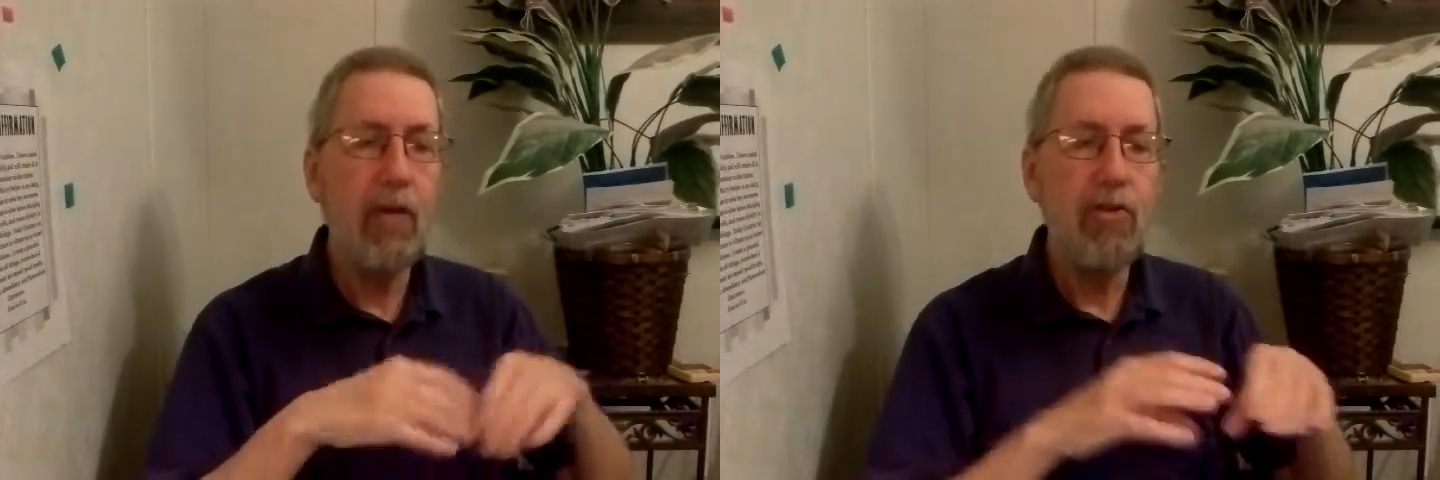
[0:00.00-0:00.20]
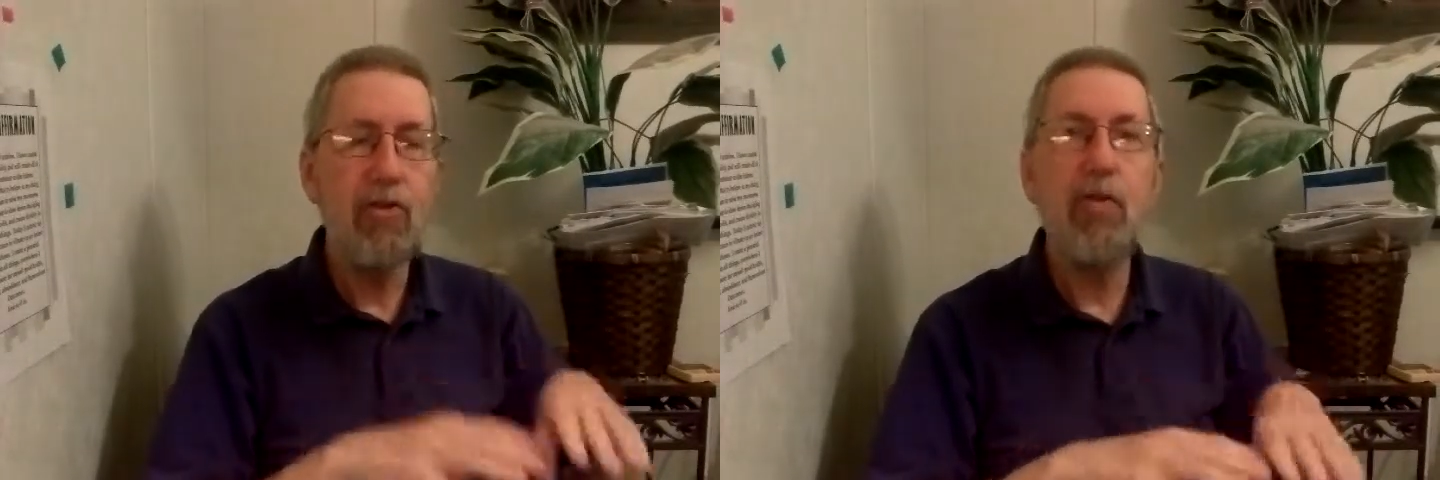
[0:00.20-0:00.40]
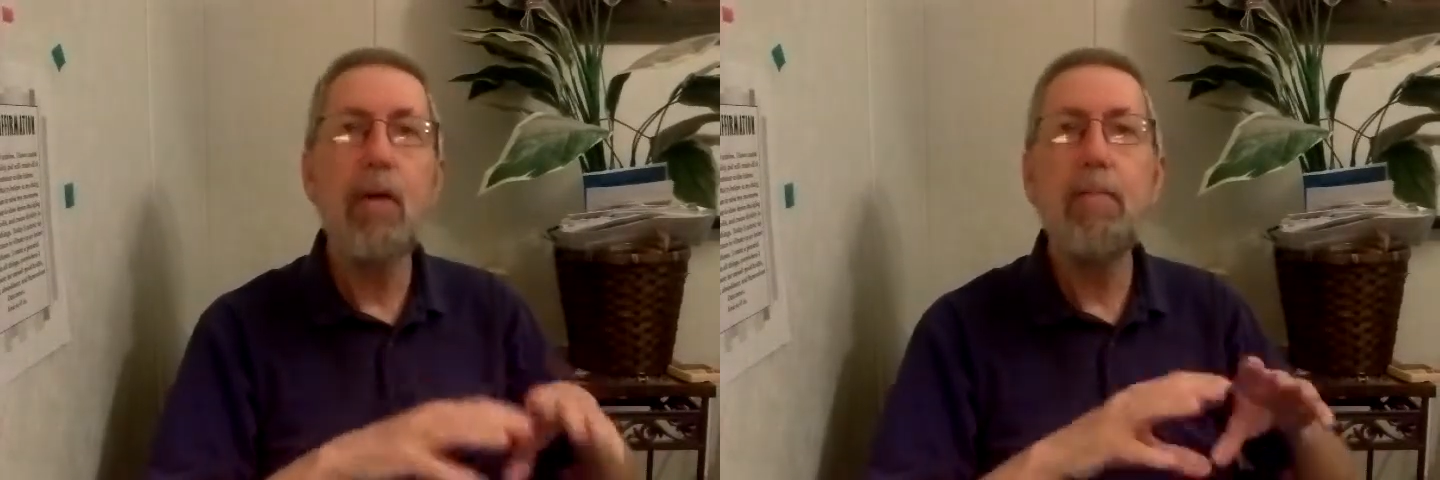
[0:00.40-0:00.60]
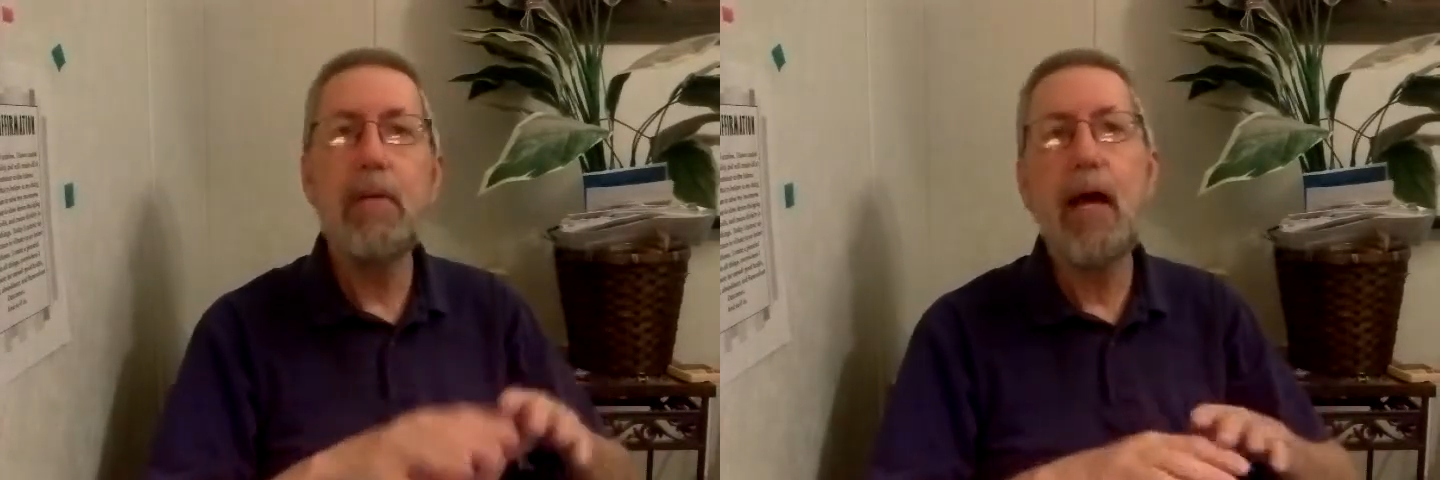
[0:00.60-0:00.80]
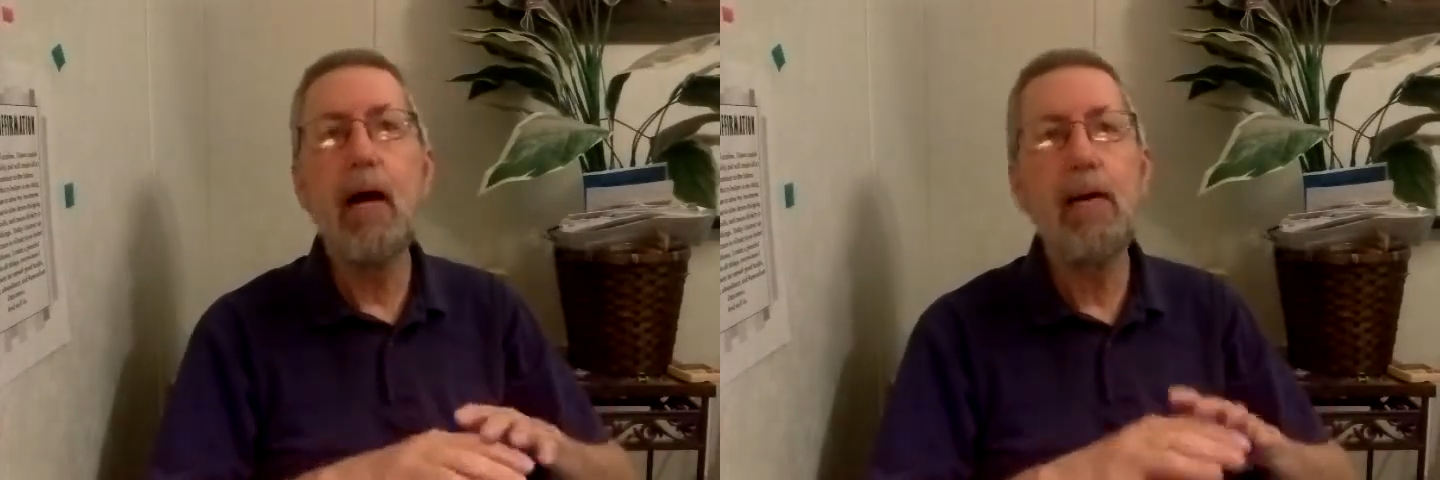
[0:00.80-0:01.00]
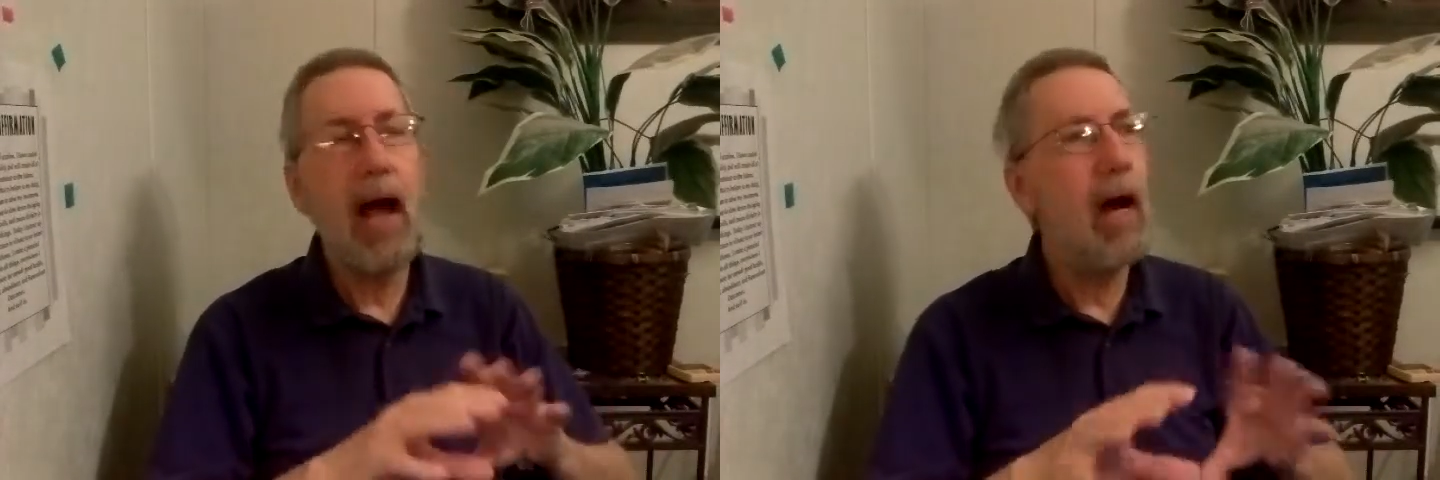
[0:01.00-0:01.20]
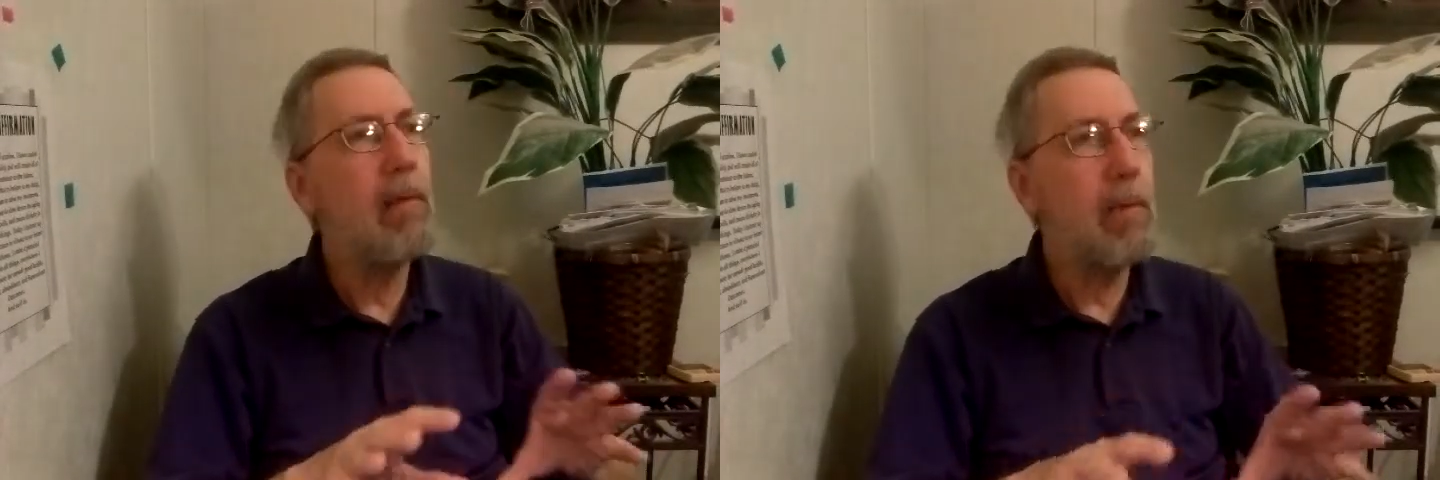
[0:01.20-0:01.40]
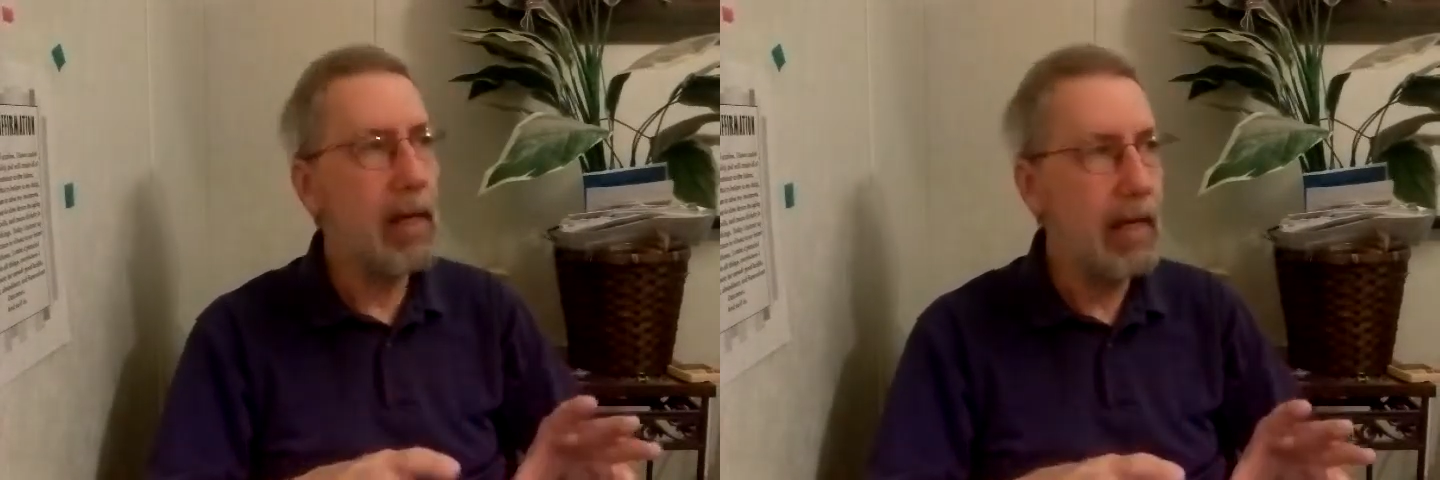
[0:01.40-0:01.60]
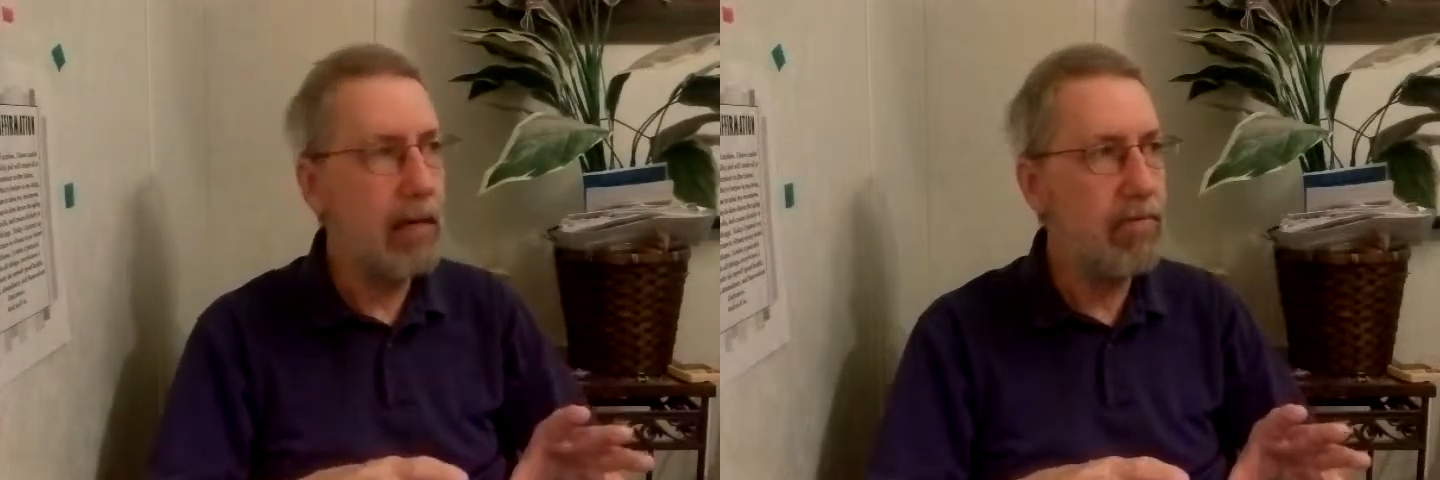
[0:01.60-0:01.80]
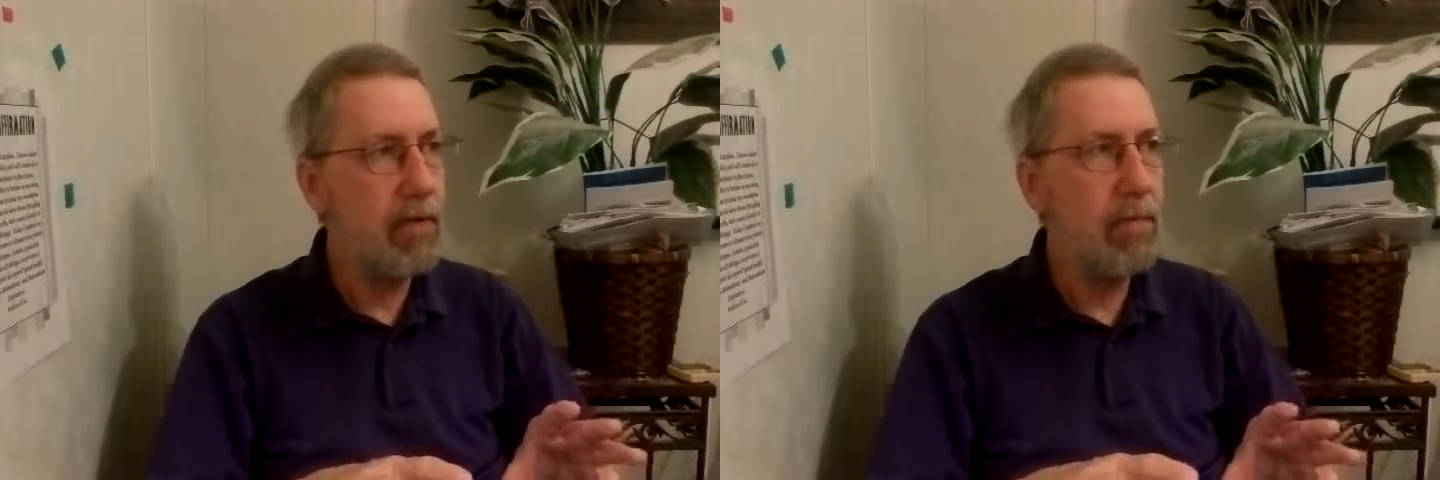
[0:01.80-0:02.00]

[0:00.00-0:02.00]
stripped down our beliefs